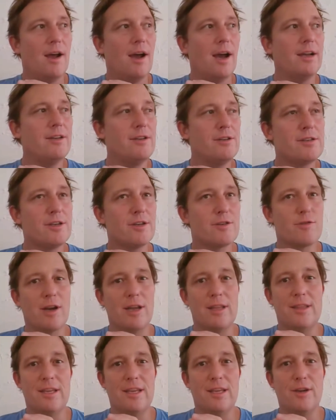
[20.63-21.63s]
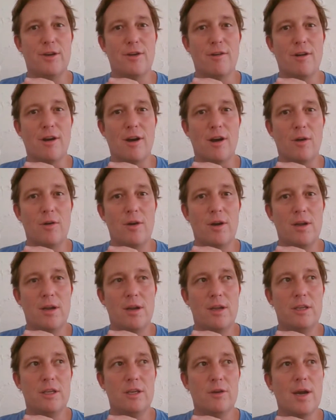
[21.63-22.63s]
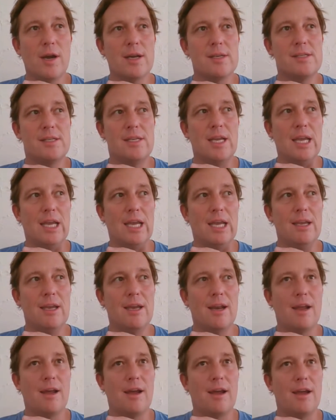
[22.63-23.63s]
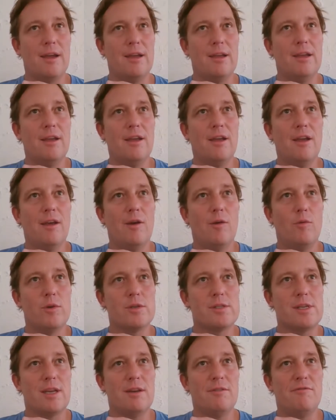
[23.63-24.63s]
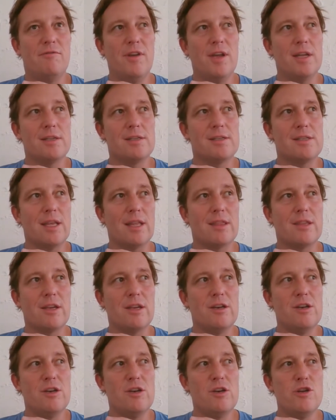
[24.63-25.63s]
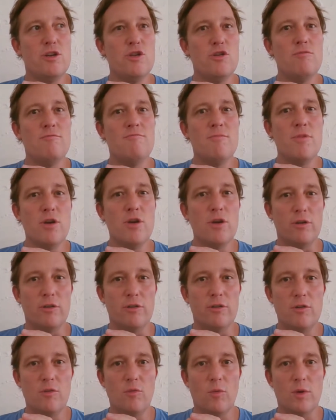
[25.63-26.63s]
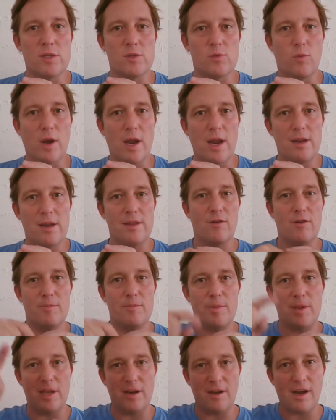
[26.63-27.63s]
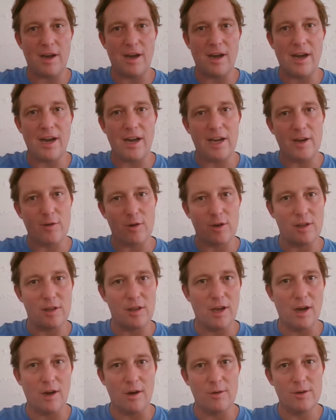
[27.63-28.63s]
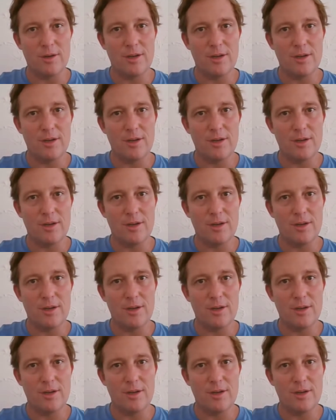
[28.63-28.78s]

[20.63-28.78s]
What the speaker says: I used to trade the Euro USD, and I was convinced that the new moon was when there would be a high or a low.